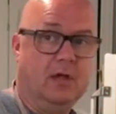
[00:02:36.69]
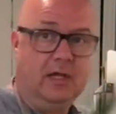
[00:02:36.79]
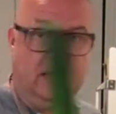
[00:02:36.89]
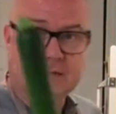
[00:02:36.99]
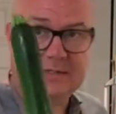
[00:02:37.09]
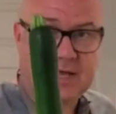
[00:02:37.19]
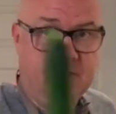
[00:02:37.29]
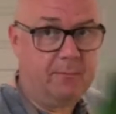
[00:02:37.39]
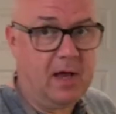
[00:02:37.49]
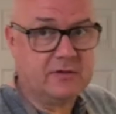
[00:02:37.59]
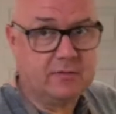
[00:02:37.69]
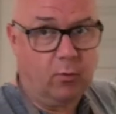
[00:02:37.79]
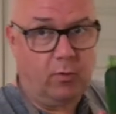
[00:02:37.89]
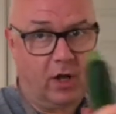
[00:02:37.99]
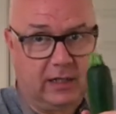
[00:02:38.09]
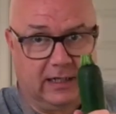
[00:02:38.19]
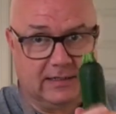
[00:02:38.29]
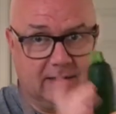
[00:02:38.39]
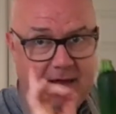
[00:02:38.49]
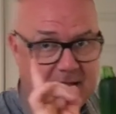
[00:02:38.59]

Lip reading: instead of pasta, but we're not going to get to that